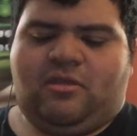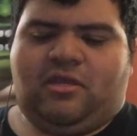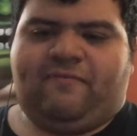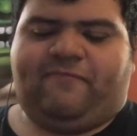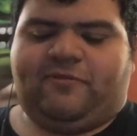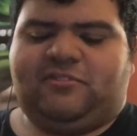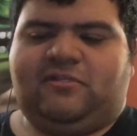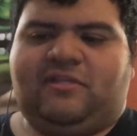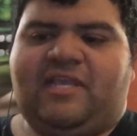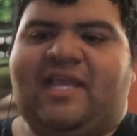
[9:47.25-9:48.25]

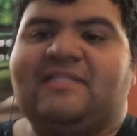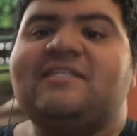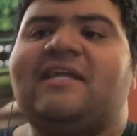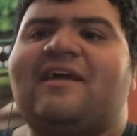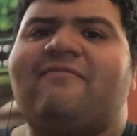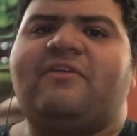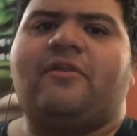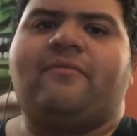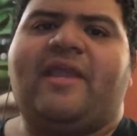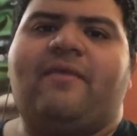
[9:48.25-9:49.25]
Unfortunately, I did have the
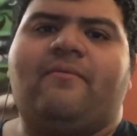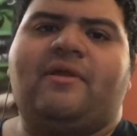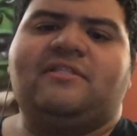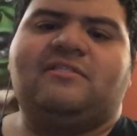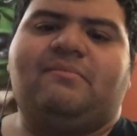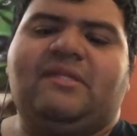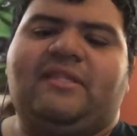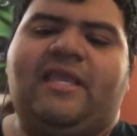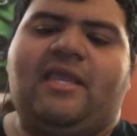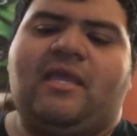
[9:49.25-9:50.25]
gray ones, but
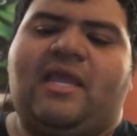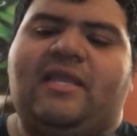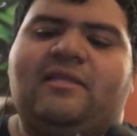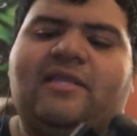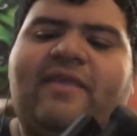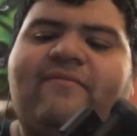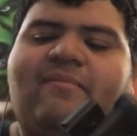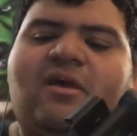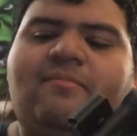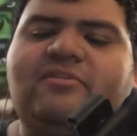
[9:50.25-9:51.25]
I gave them
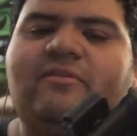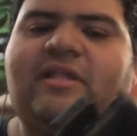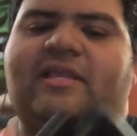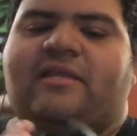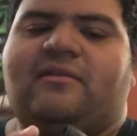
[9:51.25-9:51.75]
up so that I